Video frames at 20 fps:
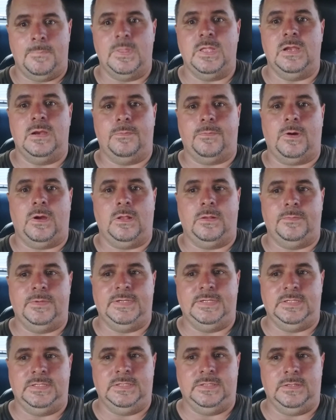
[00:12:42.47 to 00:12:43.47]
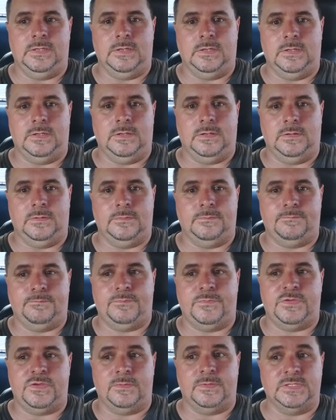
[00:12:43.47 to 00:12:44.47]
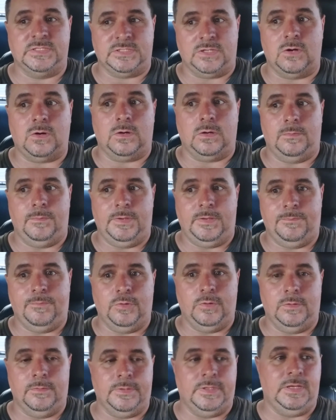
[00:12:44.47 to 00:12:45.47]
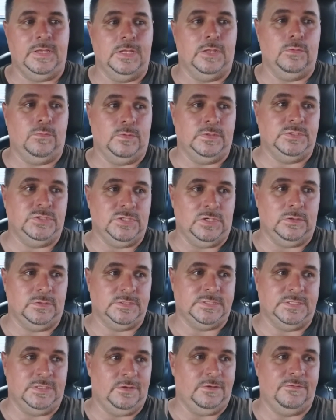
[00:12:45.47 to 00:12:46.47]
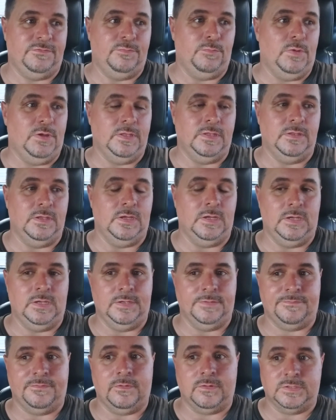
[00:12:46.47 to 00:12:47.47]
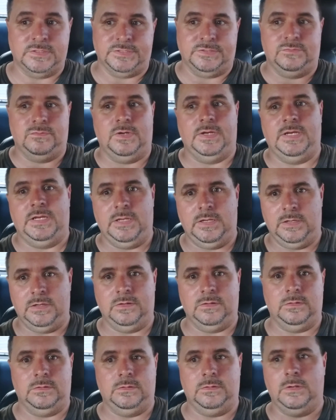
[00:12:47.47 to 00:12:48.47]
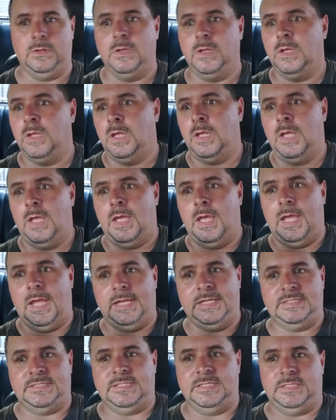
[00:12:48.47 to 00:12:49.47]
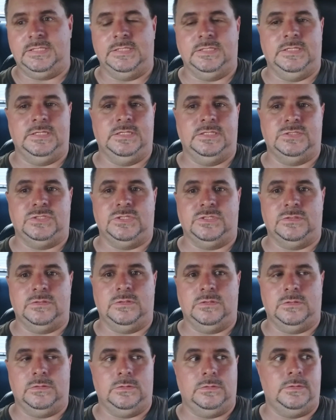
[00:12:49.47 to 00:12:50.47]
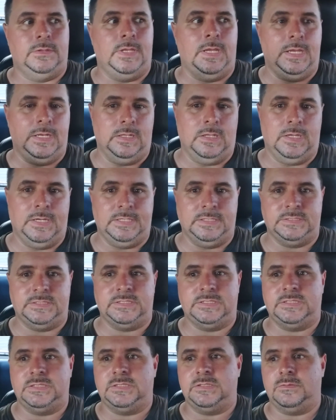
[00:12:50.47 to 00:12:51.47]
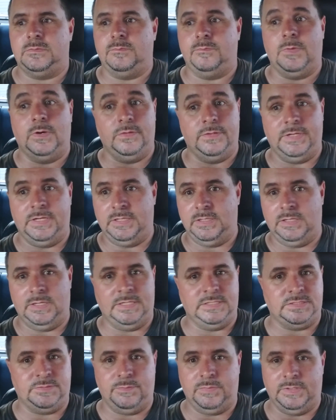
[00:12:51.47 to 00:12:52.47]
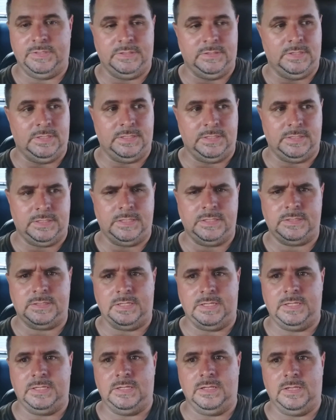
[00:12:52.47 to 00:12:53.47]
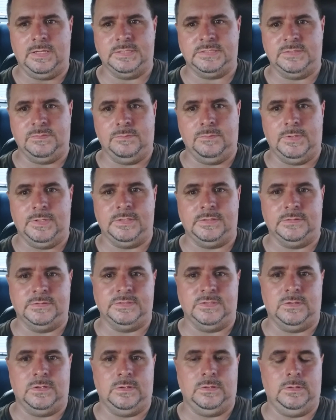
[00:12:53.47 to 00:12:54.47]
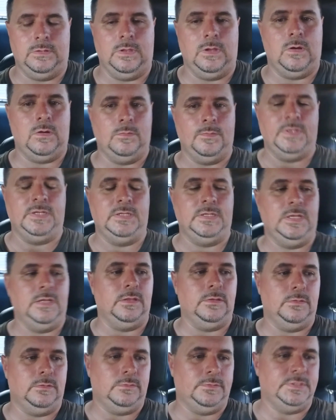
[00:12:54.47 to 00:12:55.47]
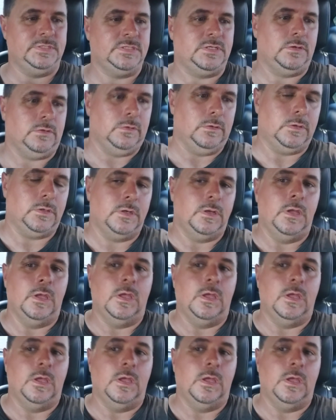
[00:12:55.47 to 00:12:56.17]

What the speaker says: it'll probably be some of this car will be put together with junk stuff, but as far as the radiator, AC condenser, headlights, both headlights blink. I think the headlights and blinkers are all made together on this car.